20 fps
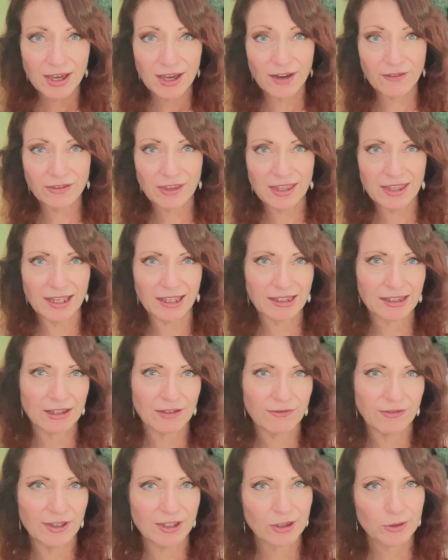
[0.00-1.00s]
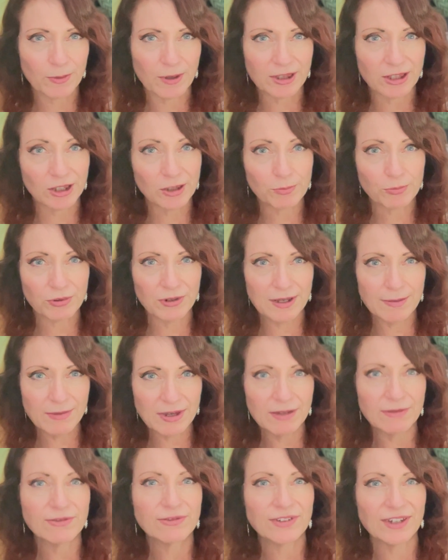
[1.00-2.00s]
of the Knits That Fit Sweaters
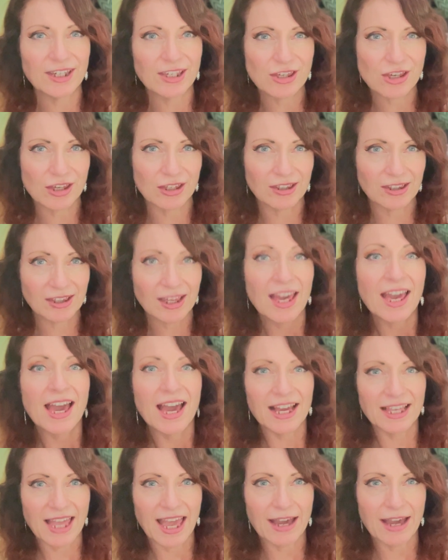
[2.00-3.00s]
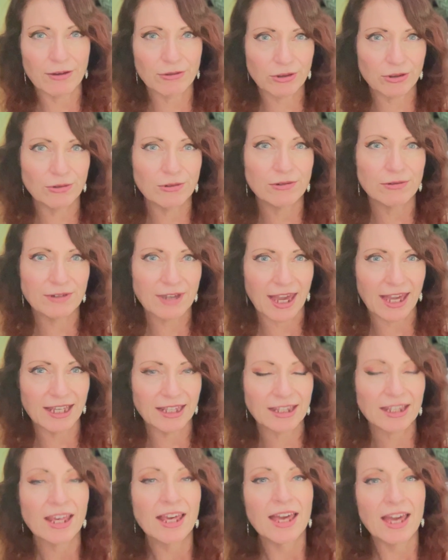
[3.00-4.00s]
Premium features and how to create